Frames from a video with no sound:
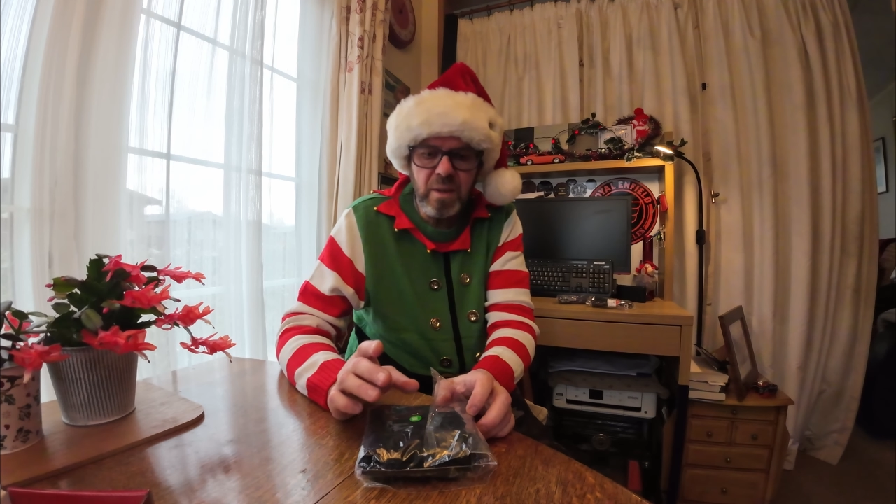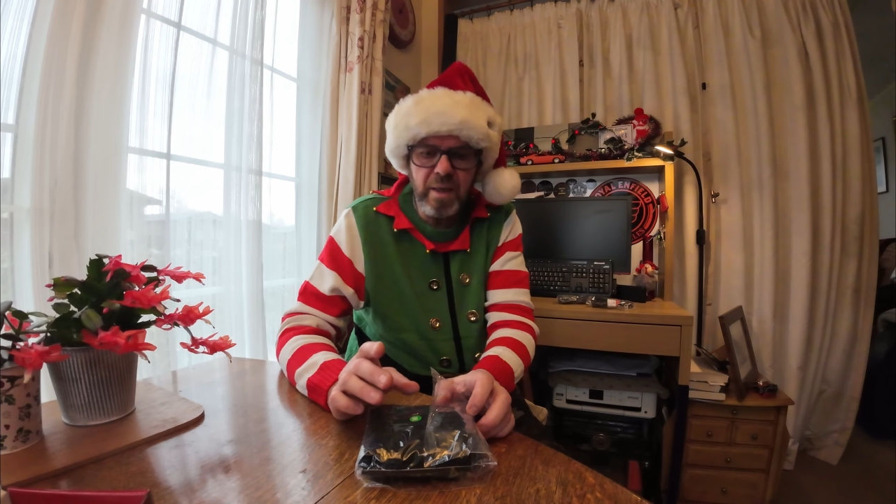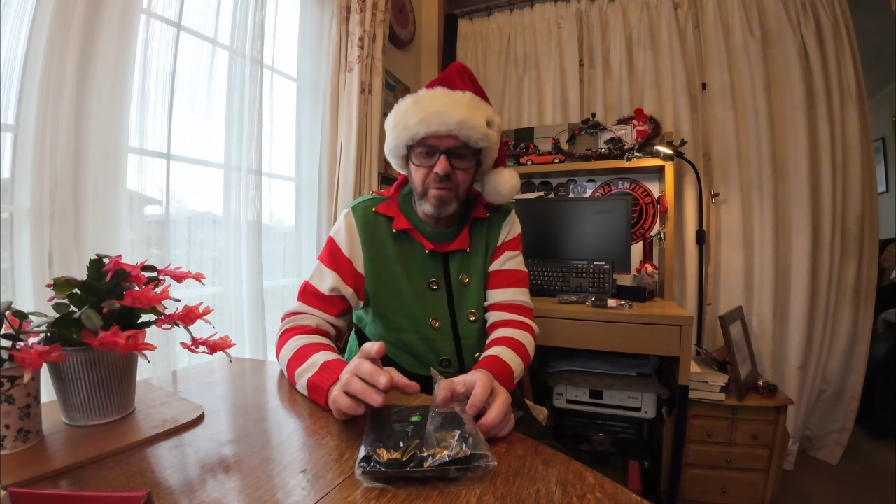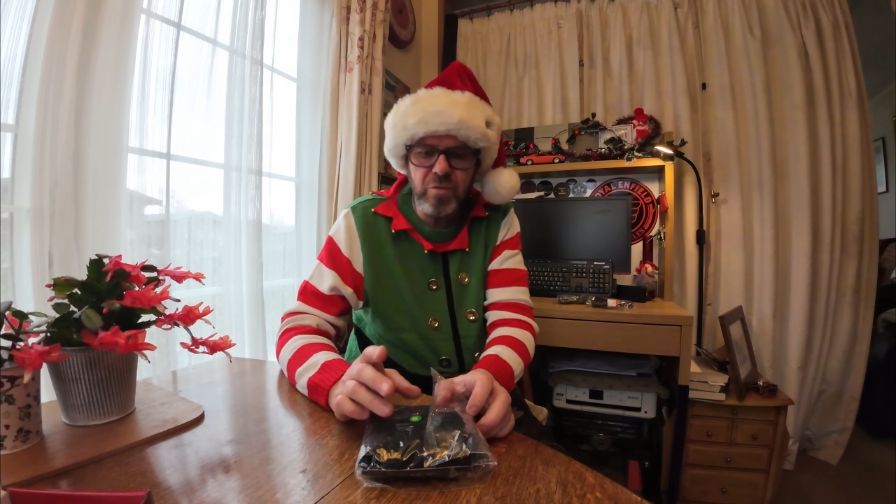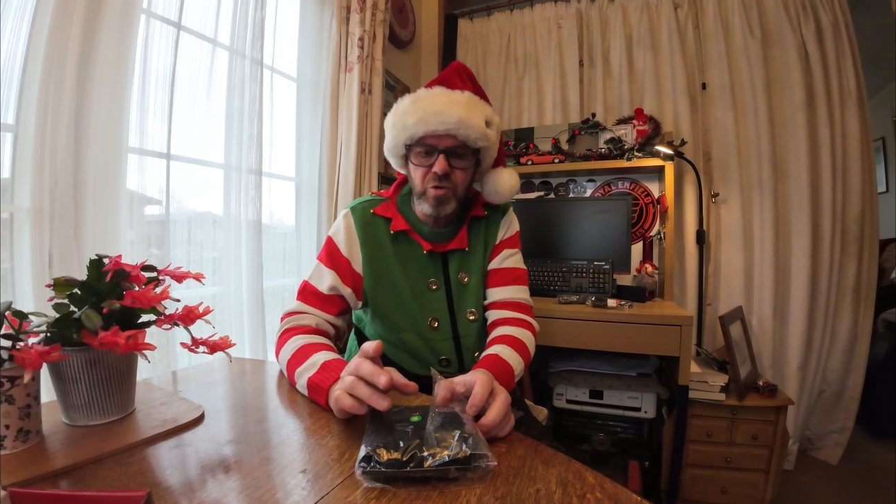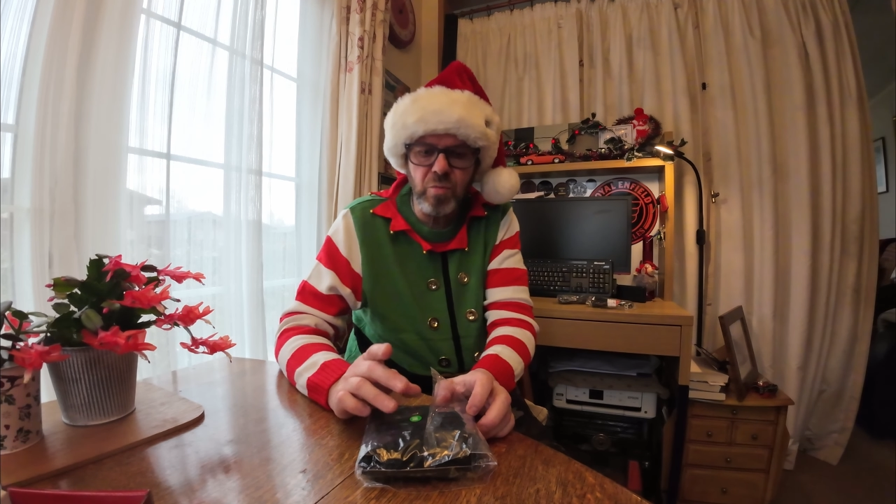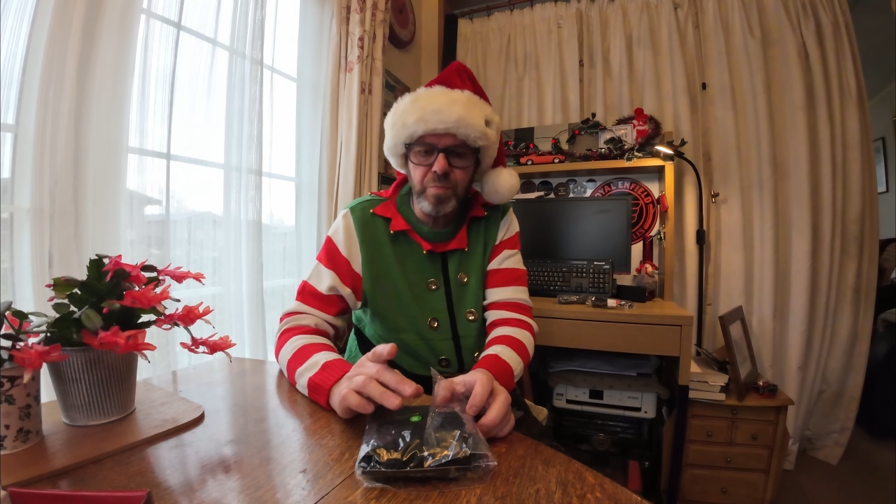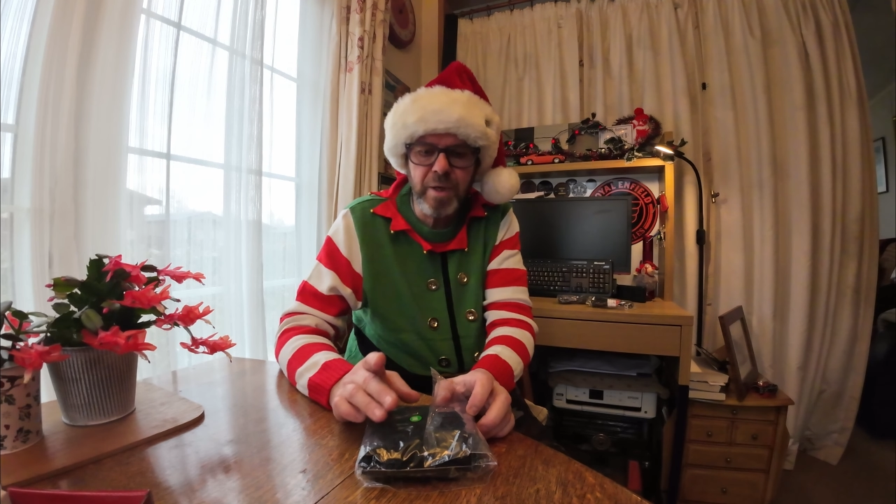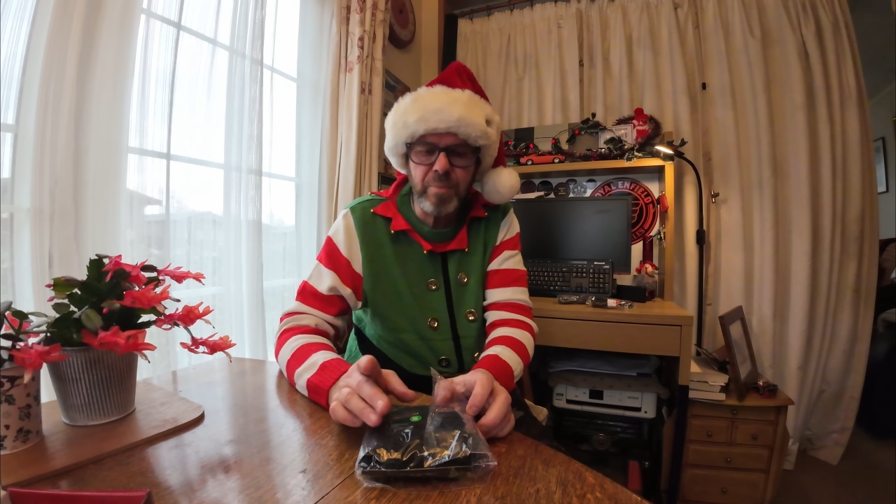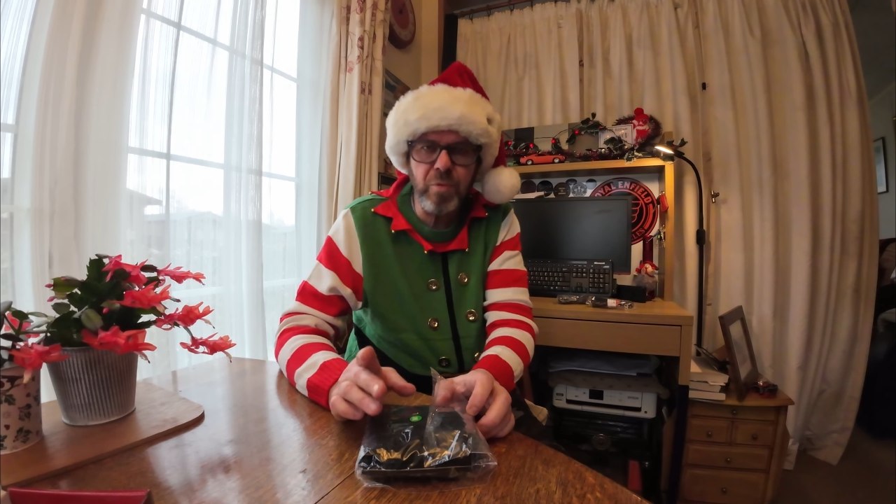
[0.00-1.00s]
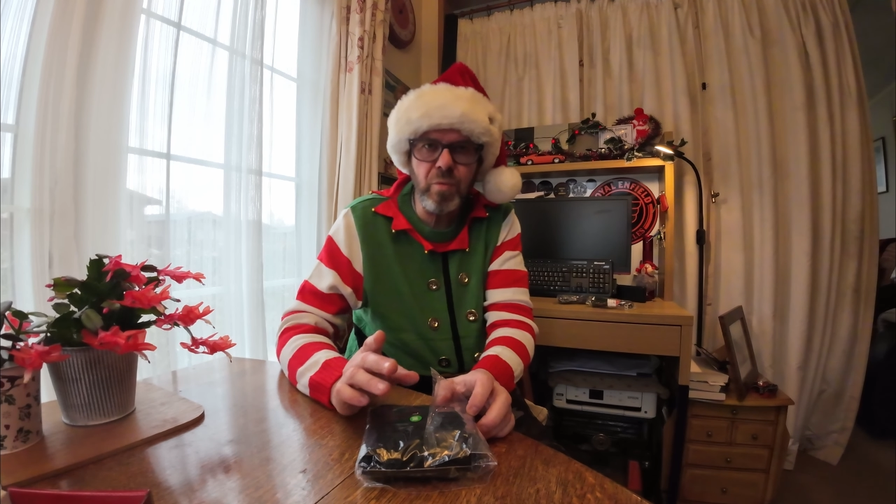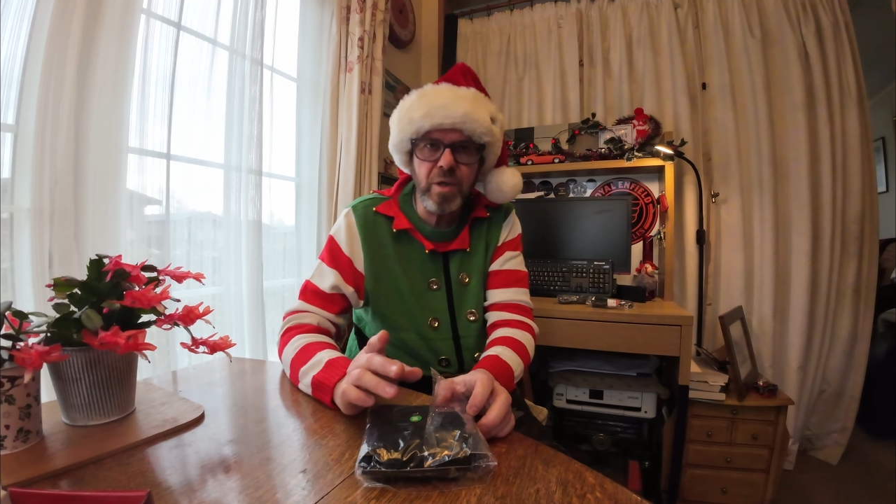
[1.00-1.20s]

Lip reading: Now some people,